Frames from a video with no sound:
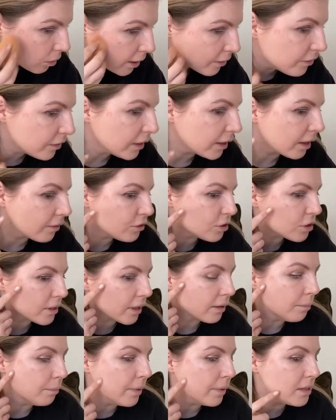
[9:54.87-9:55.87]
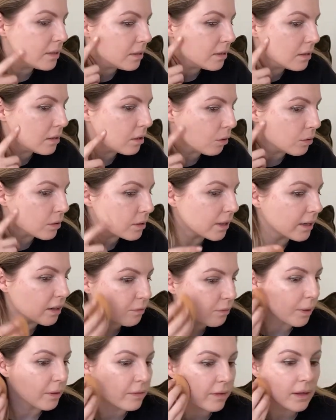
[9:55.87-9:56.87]
I feel like I've just like missed this whole side
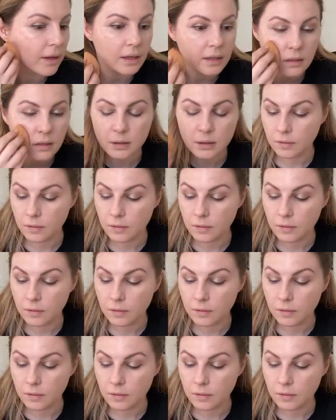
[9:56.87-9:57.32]
of my face.